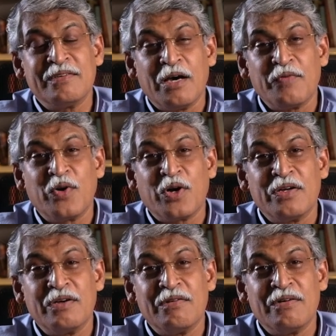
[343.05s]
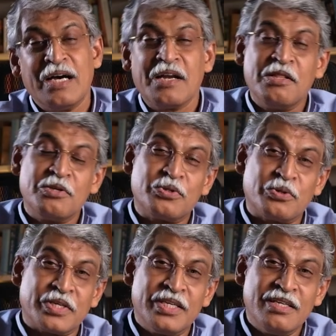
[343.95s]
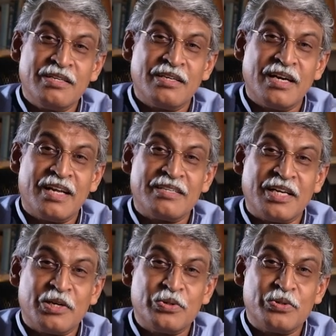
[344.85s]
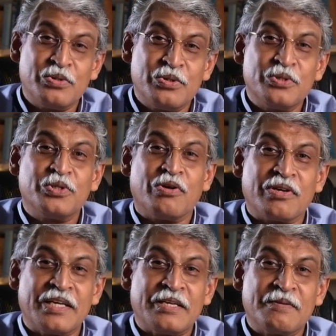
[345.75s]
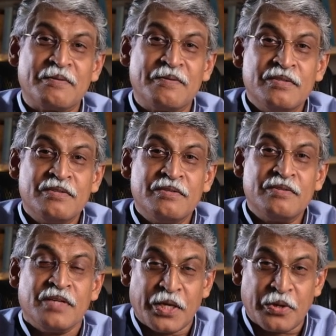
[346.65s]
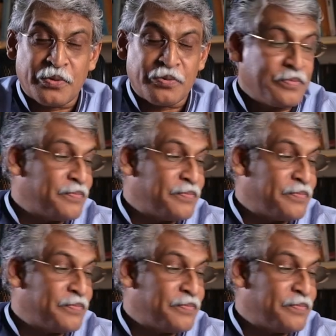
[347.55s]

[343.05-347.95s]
I've got another story I'll tell you shortly. Thank you."